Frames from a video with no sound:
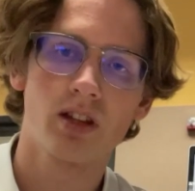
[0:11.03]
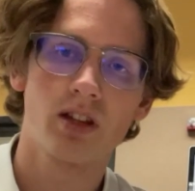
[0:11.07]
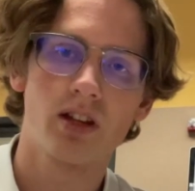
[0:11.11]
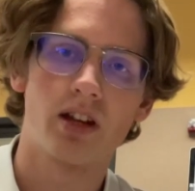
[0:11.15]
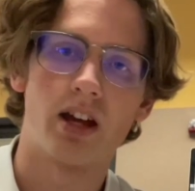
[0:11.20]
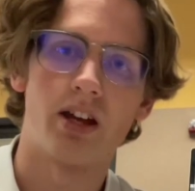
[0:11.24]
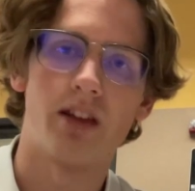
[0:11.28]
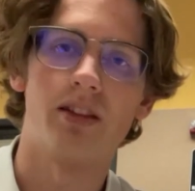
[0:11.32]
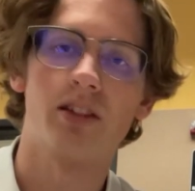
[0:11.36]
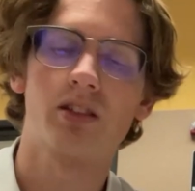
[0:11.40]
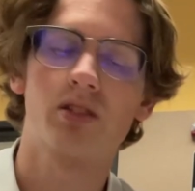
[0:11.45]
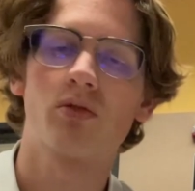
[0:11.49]

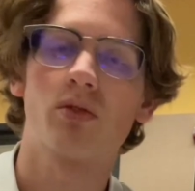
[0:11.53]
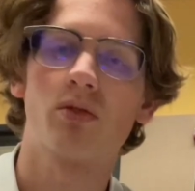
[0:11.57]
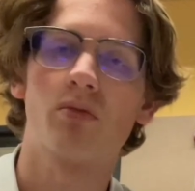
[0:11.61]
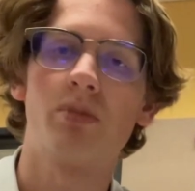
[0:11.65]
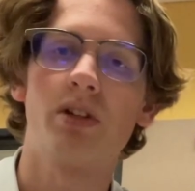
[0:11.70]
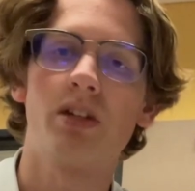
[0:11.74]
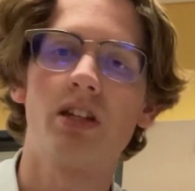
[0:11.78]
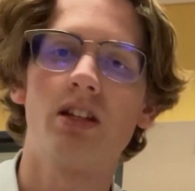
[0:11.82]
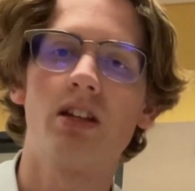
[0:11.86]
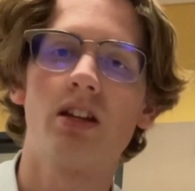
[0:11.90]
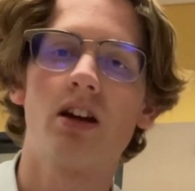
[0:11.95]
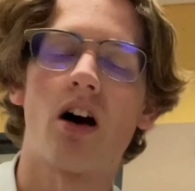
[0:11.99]
And this will
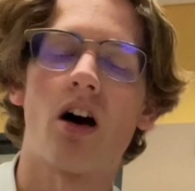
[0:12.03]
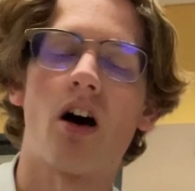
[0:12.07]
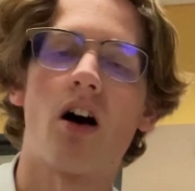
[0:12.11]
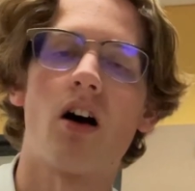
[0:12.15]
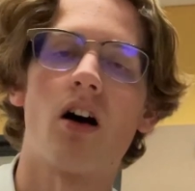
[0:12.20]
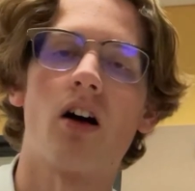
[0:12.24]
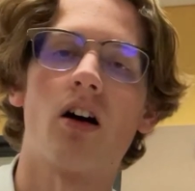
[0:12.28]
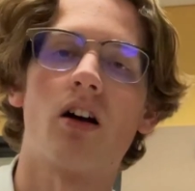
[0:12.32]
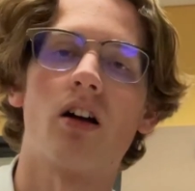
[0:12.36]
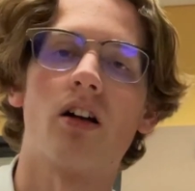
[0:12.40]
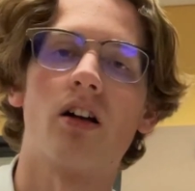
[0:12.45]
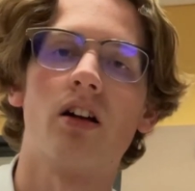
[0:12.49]
be
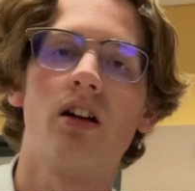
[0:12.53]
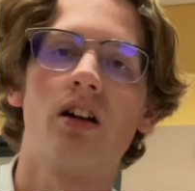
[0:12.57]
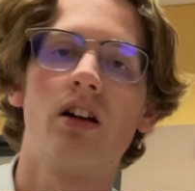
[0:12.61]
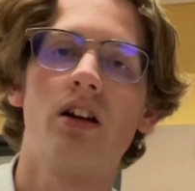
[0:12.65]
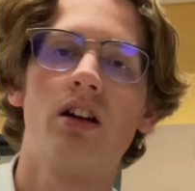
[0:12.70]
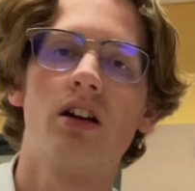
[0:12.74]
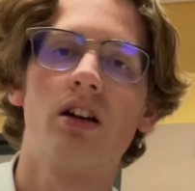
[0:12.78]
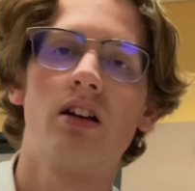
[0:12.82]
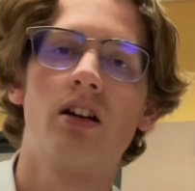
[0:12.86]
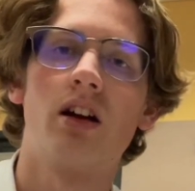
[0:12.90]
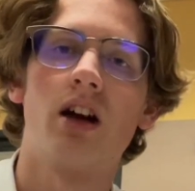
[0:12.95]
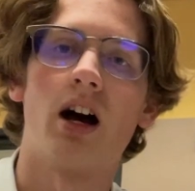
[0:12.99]
our
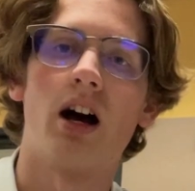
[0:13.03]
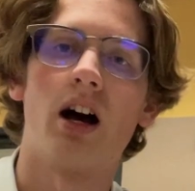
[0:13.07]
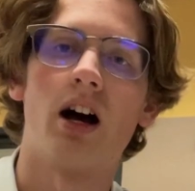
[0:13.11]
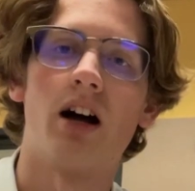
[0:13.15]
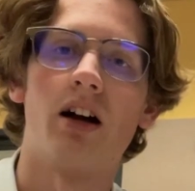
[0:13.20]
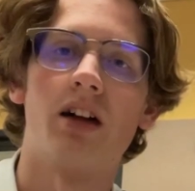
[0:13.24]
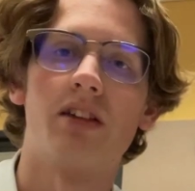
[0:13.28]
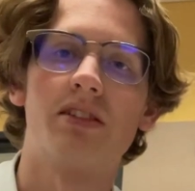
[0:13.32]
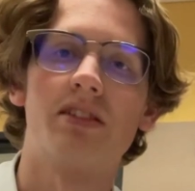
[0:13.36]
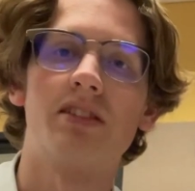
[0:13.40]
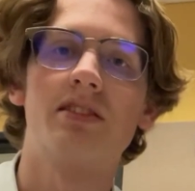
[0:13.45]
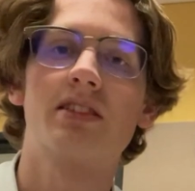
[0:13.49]

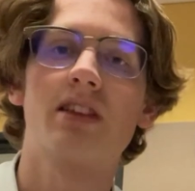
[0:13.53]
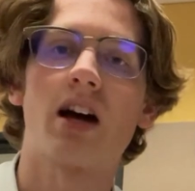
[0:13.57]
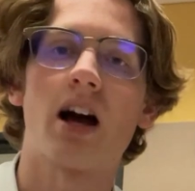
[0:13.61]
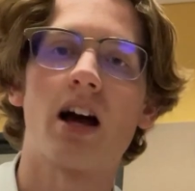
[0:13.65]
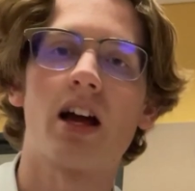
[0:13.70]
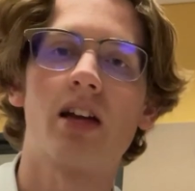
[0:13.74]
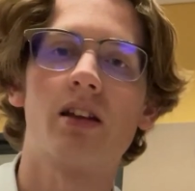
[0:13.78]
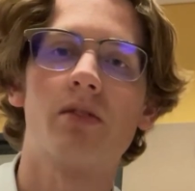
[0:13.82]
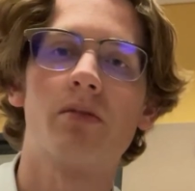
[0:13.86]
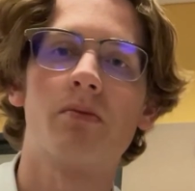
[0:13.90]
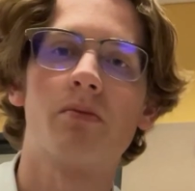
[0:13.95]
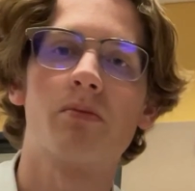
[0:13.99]

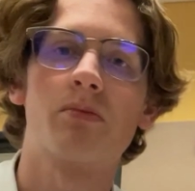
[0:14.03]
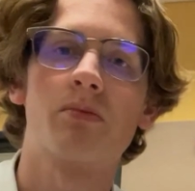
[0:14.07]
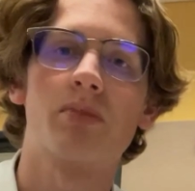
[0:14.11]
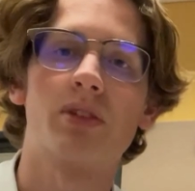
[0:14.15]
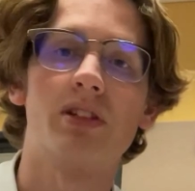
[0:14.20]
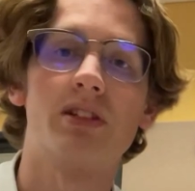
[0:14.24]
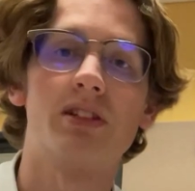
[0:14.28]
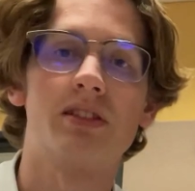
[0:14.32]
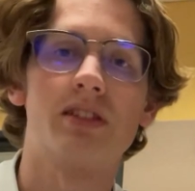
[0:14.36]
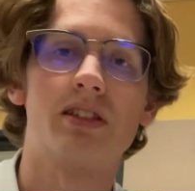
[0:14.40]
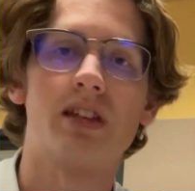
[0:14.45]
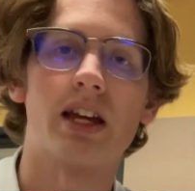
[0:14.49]
design
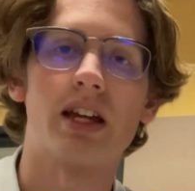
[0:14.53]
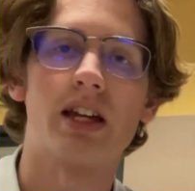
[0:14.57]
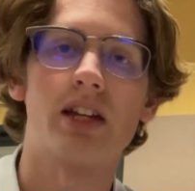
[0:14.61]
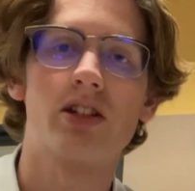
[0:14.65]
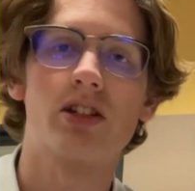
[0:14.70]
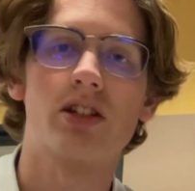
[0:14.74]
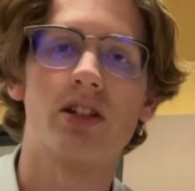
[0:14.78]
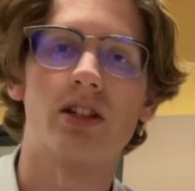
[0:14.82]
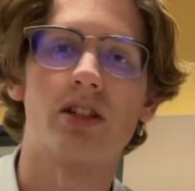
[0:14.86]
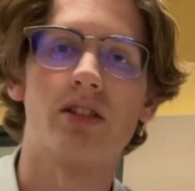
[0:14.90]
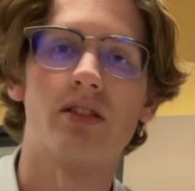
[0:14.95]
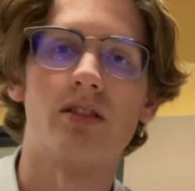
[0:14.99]

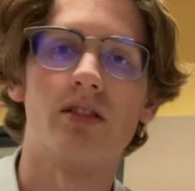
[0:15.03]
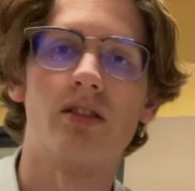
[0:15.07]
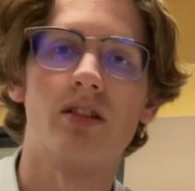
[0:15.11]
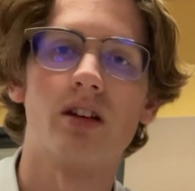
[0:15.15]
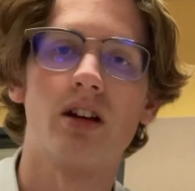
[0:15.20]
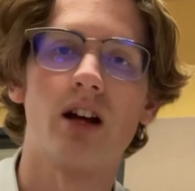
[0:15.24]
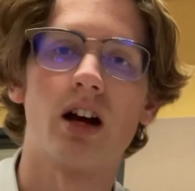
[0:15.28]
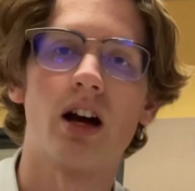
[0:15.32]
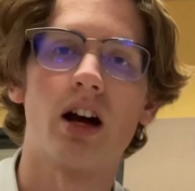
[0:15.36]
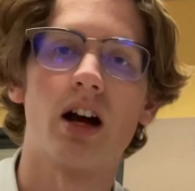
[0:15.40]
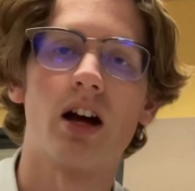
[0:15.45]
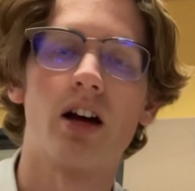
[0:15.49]
presentation
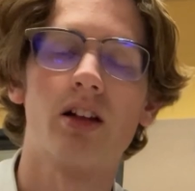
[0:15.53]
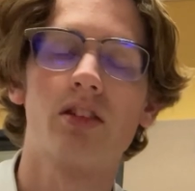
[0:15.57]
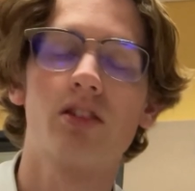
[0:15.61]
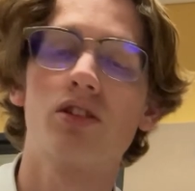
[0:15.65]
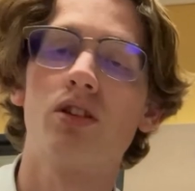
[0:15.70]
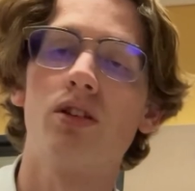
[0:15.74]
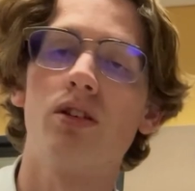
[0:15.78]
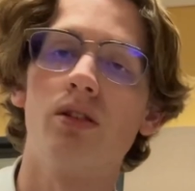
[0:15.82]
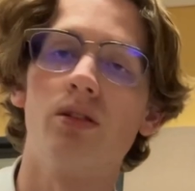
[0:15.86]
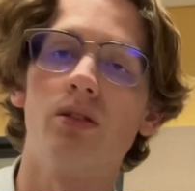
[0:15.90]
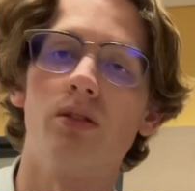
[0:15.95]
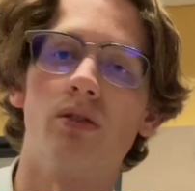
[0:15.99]

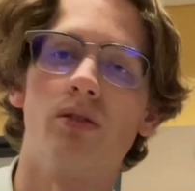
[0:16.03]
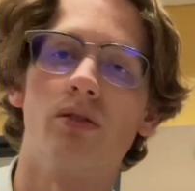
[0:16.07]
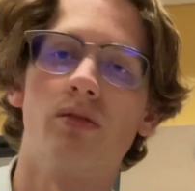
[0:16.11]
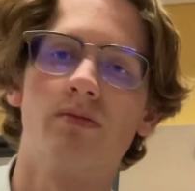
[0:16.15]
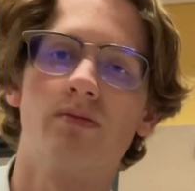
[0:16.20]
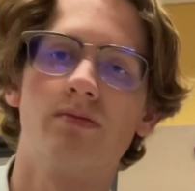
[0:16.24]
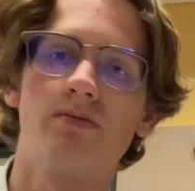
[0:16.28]
2.